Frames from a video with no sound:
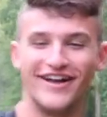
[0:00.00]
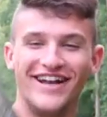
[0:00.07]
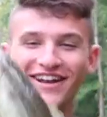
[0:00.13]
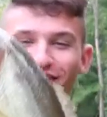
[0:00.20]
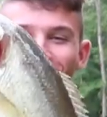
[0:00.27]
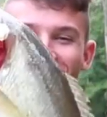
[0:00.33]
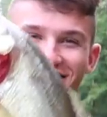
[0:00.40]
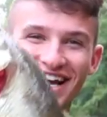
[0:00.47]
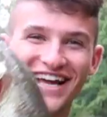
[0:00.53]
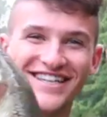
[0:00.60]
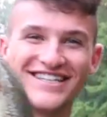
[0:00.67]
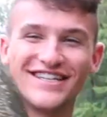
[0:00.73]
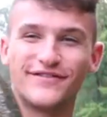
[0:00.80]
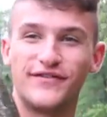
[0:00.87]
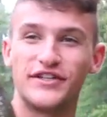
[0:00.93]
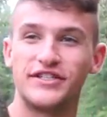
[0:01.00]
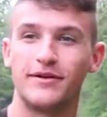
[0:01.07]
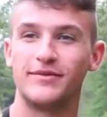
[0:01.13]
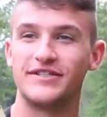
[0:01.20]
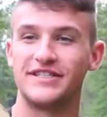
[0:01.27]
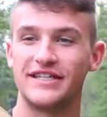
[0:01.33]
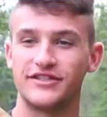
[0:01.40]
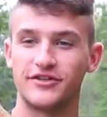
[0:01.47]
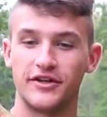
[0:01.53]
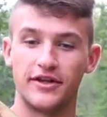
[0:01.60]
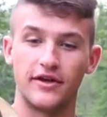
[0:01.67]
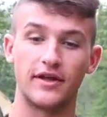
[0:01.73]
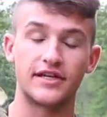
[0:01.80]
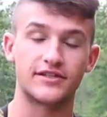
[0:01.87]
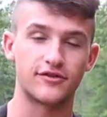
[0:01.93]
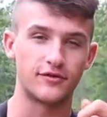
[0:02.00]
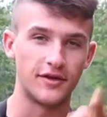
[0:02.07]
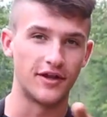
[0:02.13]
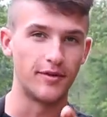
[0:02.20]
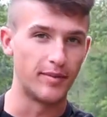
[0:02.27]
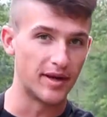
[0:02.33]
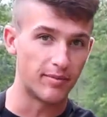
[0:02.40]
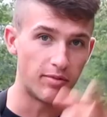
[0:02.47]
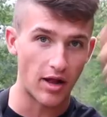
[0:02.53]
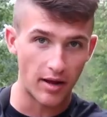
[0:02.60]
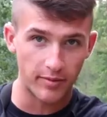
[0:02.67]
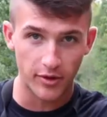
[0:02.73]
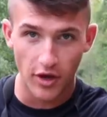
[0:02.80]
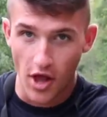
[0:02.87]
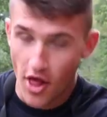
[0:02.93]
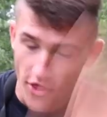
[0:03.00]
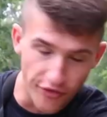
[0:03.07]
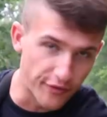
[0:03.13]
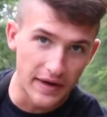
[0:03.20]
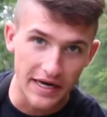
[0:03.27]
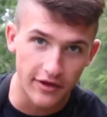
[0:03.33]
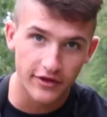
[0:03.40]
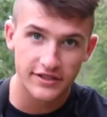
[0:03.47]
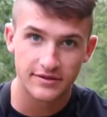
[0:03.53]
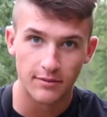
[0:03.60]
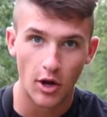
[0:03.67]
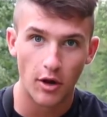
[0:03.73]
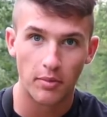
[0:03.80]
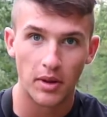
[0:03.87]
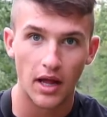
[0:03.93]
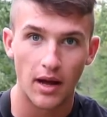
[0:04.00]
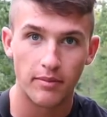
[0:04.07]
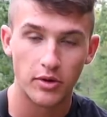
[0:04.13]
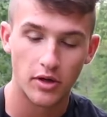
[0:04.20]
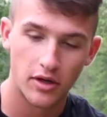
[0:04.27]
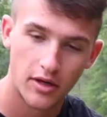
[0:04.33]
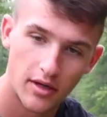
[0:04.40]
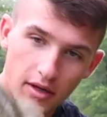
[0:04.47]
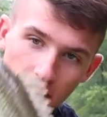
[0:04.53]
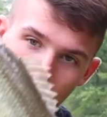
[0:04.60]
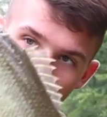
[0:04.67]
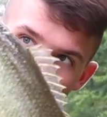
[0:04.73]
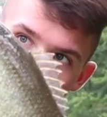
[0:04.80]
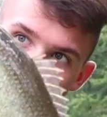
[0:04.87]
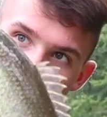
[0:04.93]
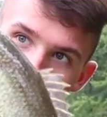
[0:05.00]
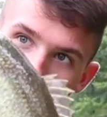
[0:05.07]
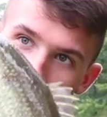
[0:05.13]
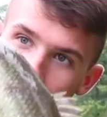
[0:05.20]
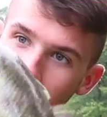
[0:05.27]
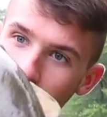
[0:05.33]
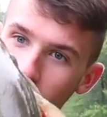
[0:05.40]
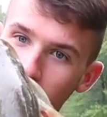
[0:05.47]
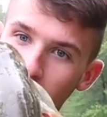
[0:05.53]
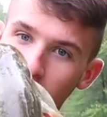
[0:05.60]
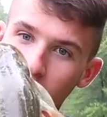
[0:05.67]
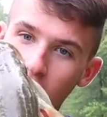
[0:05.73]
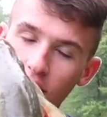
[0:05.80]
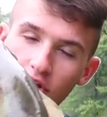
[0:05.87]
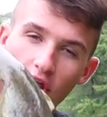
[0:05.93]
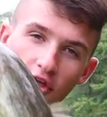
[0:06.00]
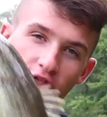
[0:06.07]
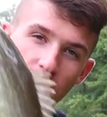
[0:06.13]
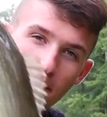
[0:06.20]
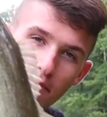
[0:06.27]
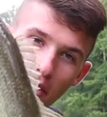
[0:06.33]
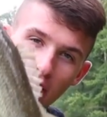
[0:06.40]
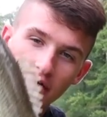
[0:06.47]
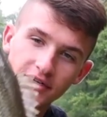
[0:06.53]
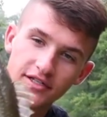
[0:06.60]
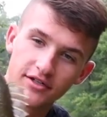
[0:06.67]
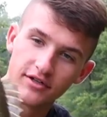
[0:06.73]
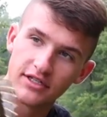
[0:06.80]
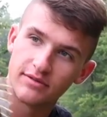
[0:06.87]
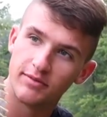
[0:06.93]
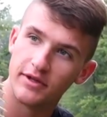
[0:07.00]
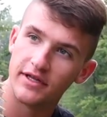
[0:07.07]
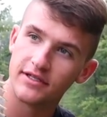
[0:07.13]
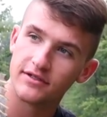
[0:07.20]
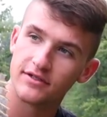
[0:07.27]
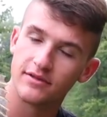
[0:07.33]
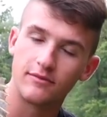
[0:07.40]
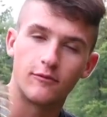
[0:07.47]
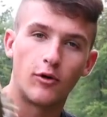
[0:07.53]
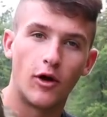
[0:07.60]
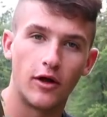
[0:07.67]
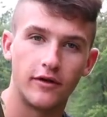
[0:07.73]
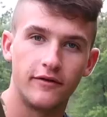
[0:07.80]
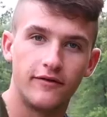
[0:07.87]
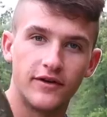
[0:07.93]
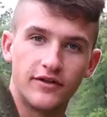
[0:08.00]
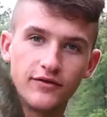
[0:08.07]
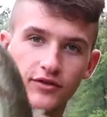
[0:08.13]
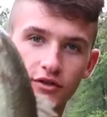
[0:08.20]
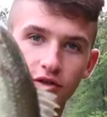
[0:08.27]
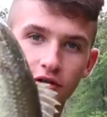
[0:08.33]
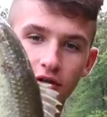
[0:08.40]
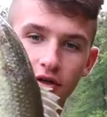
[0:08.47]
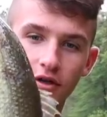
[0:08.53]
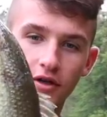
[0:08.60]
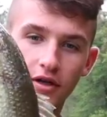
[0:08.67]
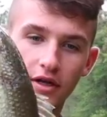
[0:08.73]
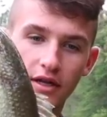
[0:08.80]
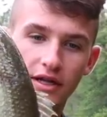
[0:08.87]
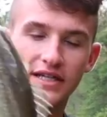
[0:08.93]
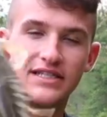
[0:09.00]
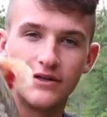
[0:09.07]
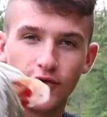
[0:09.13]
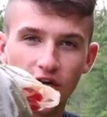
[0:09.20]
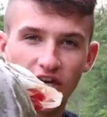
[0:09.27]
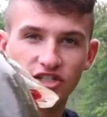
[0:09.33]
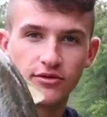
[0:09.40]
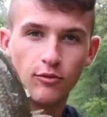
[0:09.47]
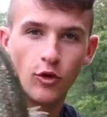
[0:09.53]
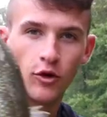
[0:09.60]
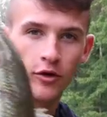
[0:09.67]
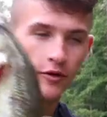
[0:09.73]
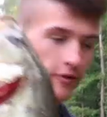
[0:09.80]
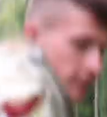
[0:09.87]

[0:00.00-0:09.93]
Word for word: well, anyways, guys, that's fish number six right there. That's three on the big plopper, three on the small plopper. Man, nothing monstrous, but these are some quality fish for sure. Let's see if we can catch some more.